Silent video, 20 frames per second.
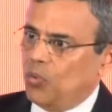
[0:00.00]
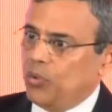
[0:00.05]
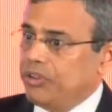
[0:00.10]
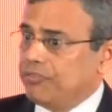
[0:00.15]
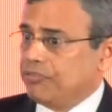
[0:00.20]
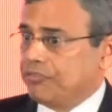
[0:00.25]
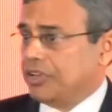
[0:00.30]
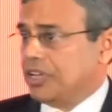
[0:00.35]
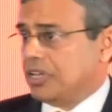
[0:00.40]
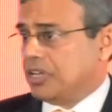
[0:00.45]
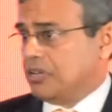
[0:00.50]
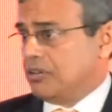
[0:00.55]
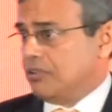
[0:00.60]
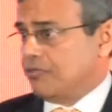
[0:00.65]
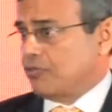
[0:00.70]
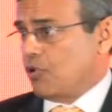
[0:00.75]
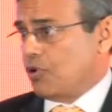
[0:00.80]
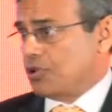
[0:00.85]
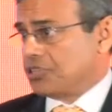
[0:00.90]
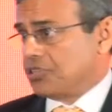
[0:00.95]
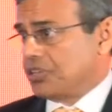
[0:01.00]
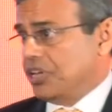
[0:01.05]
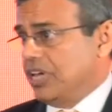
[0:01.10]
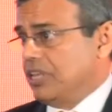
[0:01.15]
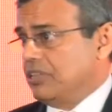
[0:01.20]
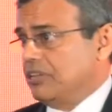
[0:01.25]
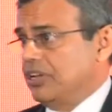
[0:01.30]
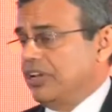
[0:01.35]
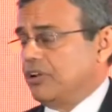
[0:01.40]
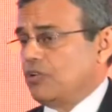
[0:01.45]
We've, of course,
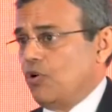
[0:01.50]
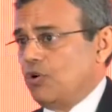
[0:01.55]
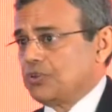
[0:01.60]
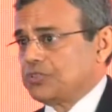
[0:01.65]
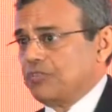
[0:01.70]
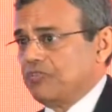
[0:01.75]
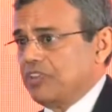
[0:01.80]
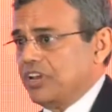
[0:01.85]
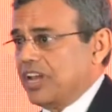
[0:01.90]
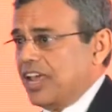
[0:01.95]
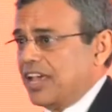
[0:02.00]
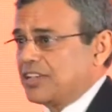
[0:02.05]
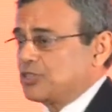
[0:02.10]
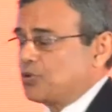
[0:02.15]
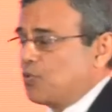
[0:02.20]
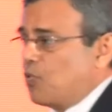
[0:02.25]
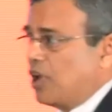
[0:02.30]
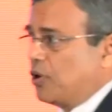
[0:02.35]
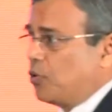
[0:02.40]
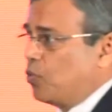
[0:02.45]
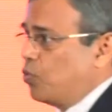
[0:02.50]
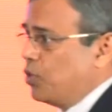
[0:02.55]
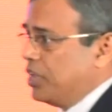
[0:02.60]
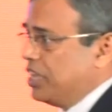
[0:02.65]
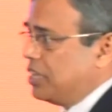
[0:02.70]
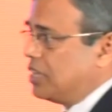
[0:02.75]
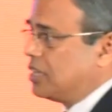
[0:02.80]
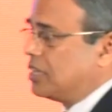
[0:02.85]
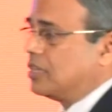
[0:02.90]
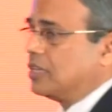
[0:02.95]
in the course of the next 1
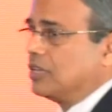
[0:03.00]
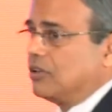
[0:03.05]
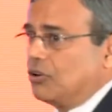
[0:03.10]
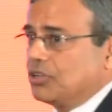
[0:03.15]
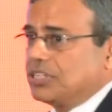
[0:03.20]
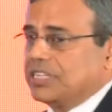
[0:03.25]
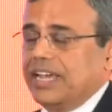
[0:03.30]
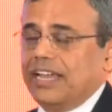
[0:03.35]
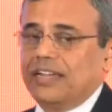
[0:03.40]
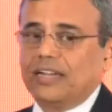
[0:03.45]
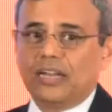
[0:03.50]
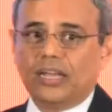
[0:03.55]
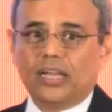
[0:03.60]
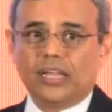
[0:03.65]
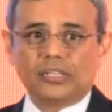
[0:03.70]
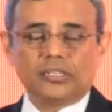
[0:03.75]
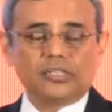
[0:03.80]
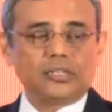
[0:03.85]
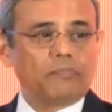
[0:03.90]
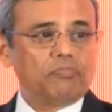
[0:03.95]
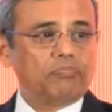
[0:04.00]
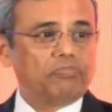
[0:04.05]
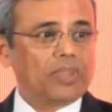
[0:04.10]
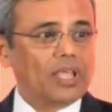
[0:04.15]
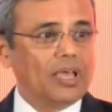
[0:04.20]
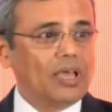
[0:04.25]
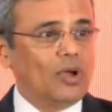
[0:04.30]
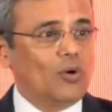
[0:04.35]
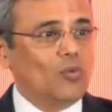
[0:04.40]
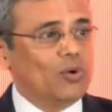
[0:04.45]
week, or 10 days,
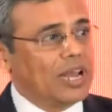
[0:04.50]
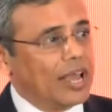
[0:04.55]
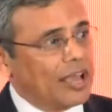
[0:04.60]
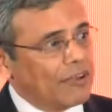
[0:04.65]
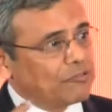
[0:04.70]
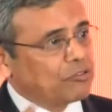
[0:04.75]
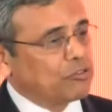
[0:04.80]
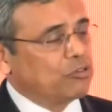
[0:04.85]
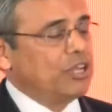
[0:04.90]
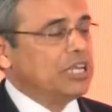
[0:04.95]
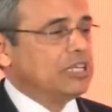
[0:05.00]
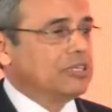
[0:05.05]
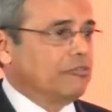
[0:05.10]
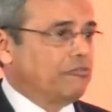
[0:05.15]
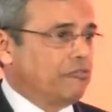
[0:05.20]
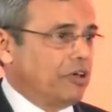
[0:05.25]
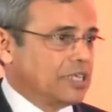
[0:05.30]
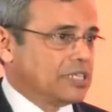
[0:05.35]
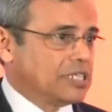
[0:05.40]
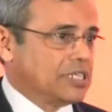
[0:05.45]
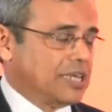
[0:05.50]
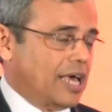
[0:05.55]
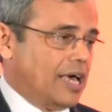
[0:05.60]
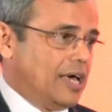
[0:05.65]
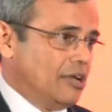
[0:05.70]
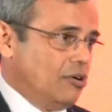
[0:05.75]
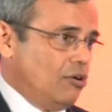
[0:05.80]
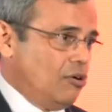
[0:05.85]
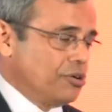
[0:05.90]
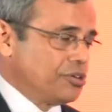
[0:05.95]
we'll have 3 defense
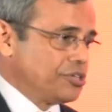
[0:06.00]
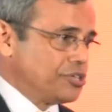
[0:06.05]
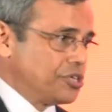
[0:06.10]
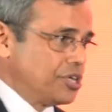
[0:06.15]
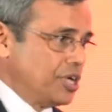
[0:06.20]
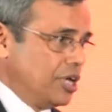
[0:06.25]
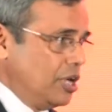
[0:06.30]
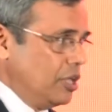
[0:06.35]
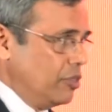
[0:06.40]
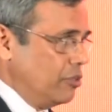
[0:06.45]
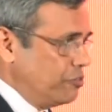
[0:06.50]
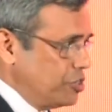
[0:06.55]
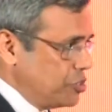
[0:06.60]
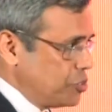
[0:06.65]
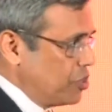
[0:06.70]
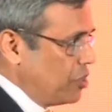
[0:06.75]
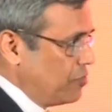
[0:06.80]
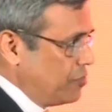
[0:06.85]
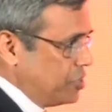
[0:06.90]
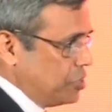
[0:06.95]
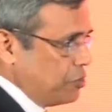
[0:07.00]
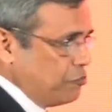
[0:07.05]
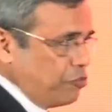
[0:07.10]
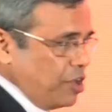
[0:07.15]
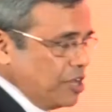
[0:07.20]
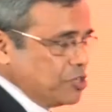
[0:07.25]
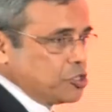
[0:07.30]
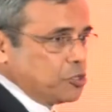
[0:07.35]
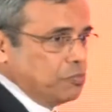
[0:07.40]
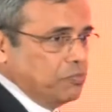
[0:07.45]
dialogues, the visit of a
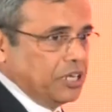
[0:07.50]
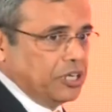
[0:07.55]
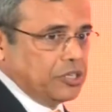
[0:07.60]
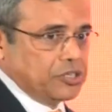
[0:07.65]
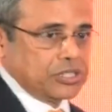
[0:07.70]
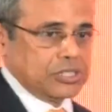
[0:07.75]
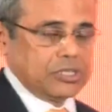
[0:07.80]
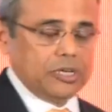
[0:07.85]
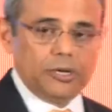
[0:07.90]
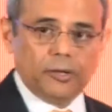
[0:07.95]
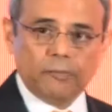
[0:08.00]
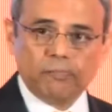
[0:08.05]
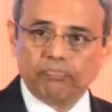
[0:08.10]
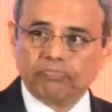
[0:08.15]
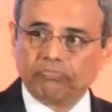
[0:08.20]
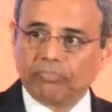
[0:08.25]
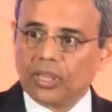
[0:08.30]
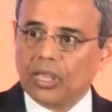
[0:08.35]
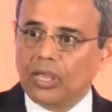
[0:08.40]
defense minister,